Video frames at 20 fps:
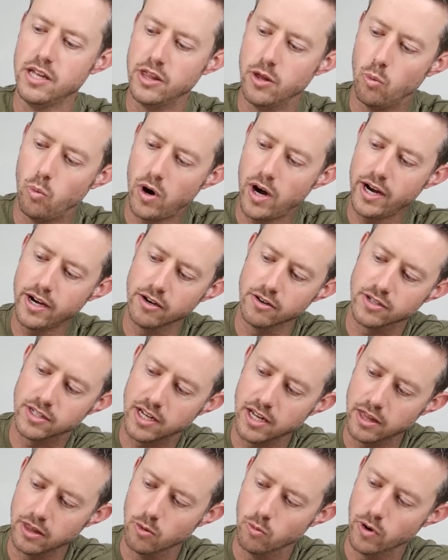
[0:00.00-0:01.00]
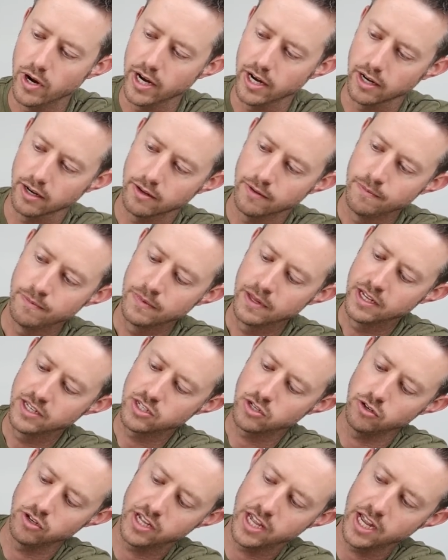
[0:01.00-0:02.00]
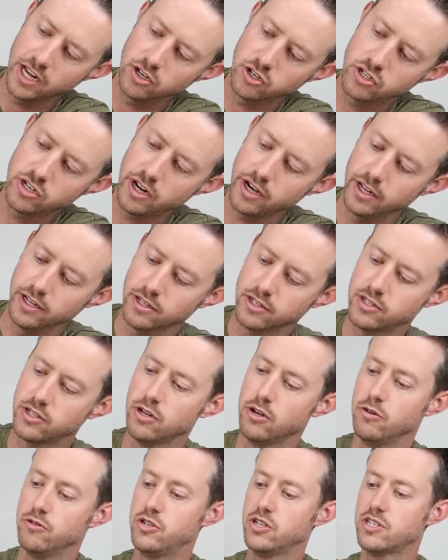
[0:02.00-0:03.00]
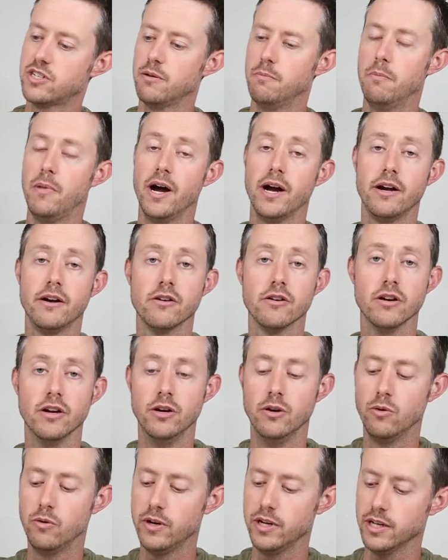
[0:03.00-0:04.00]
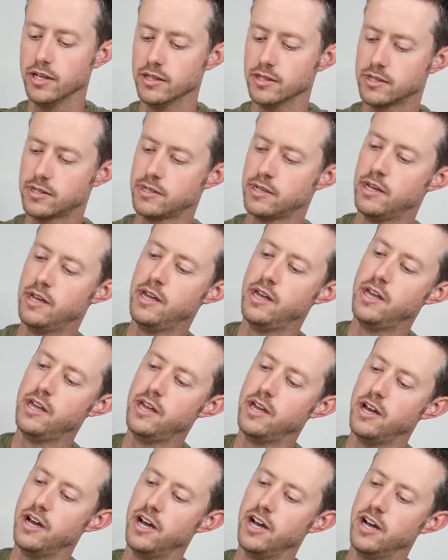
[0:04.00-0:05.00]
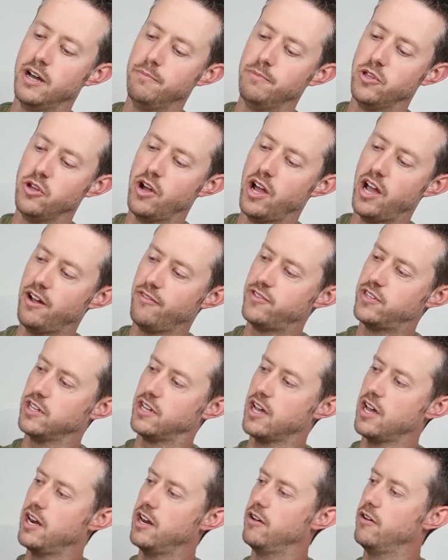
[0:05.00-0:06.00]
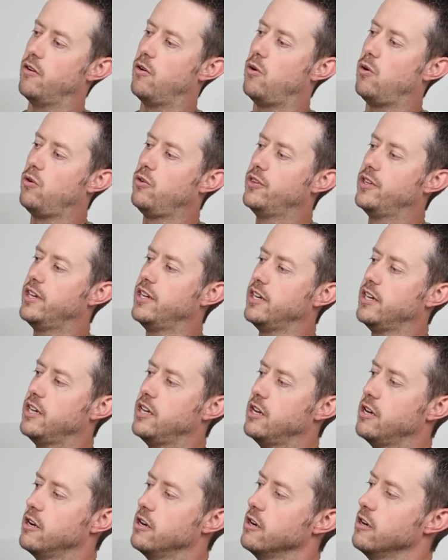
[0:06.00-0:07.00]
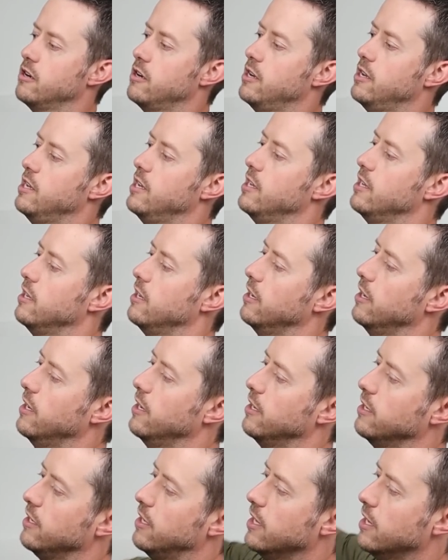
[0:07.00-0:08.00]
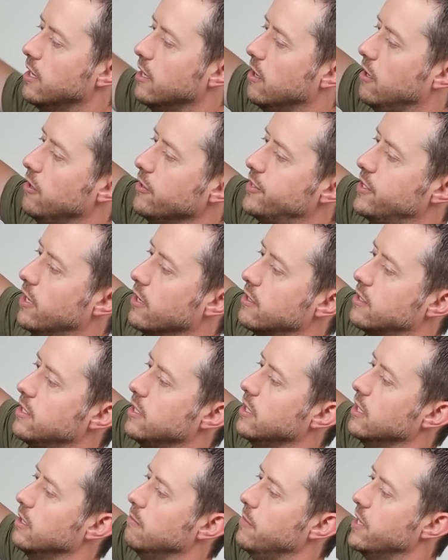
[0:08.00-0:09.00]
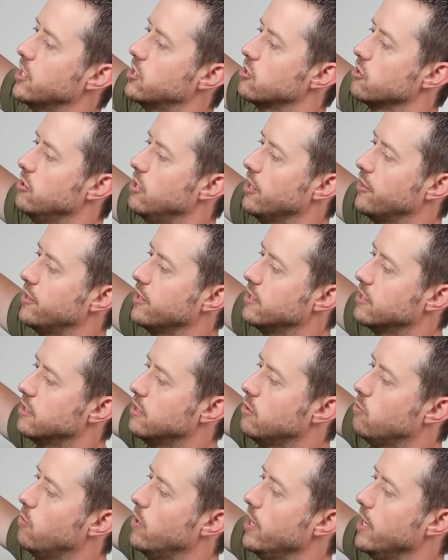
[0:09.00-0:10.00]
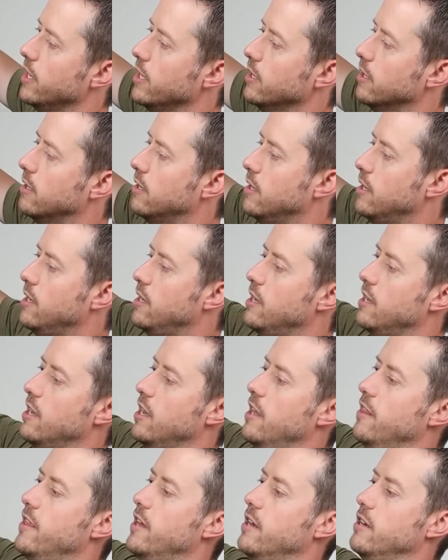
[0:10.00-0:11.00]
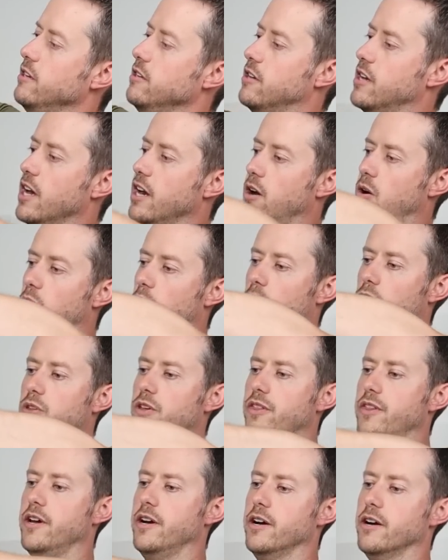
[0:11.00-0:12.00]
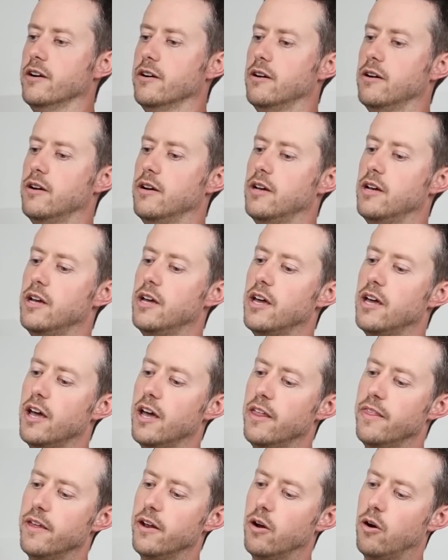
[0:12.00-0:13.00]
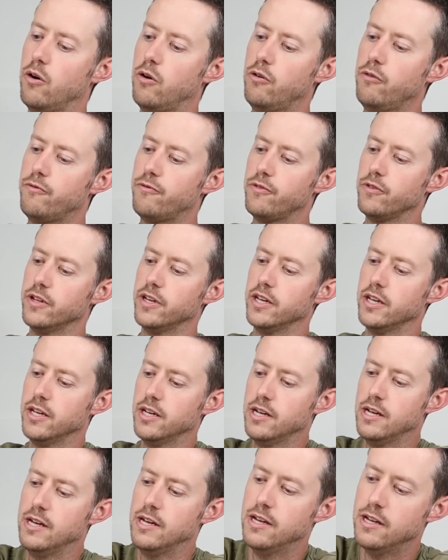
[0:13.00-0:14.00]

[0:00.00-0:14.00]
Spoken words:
the wires get in the way, so you can't shut it. So just a minor annoyance. You have to kind of hold it in here, get it all tucked in, make sure nothing's in the way, and then you kind of hold it there, and then hopefully